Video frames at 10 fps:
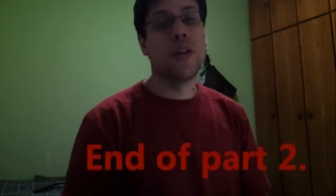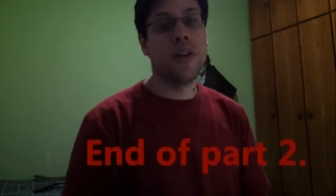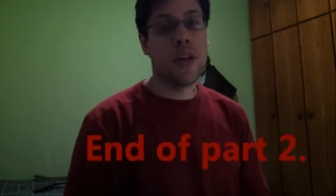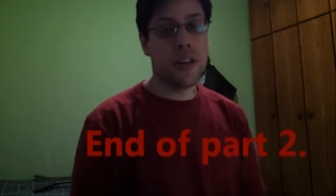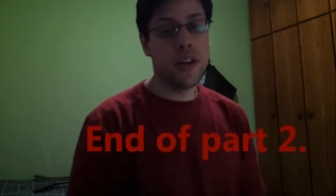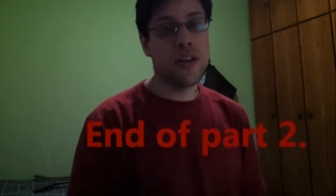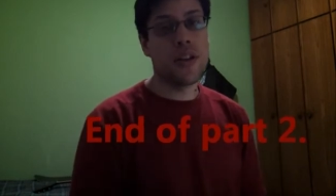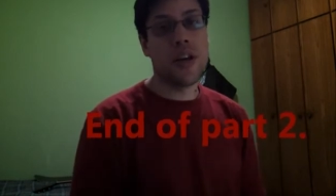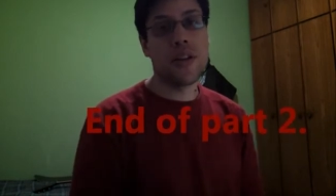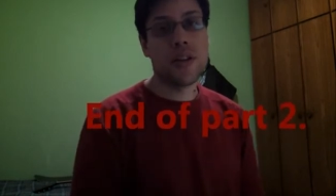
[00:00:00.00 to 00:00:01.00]
that
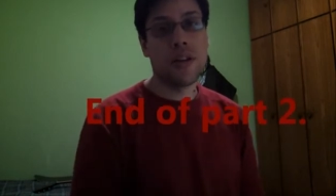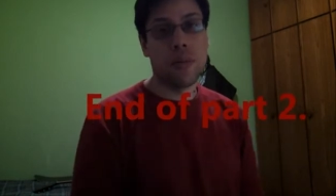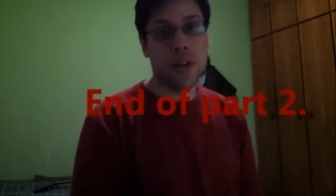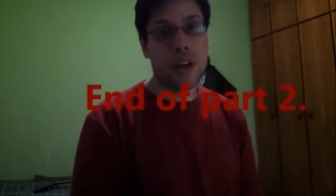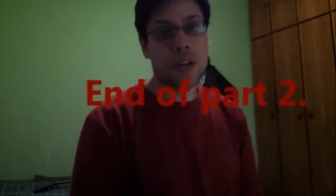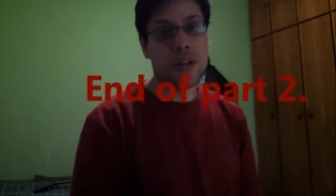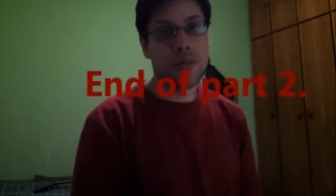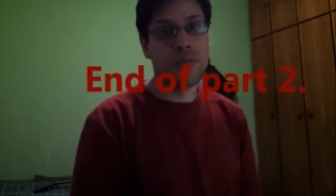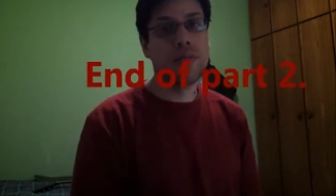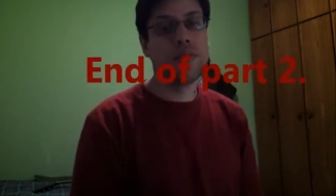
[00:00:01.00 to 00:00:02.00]
indicates an
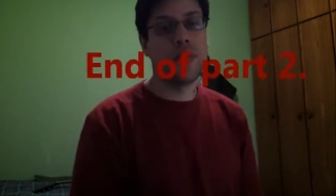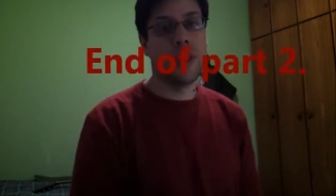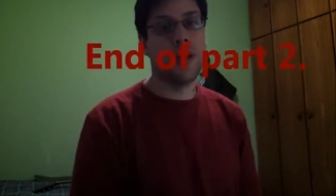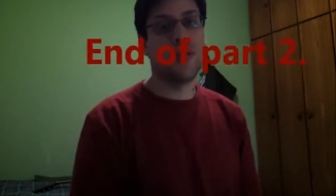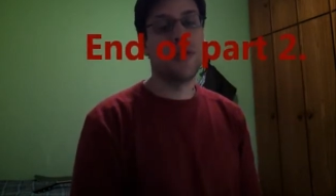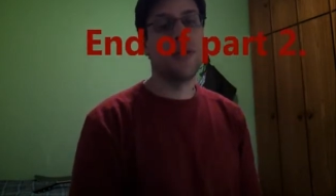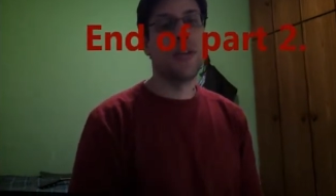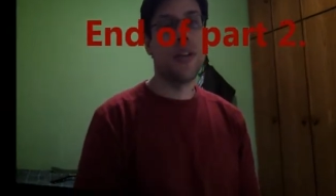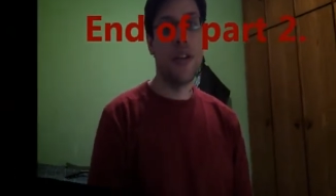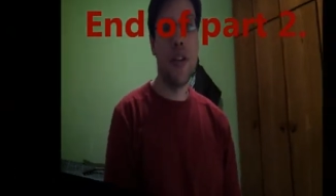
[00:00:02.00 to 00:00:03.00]
obligation and a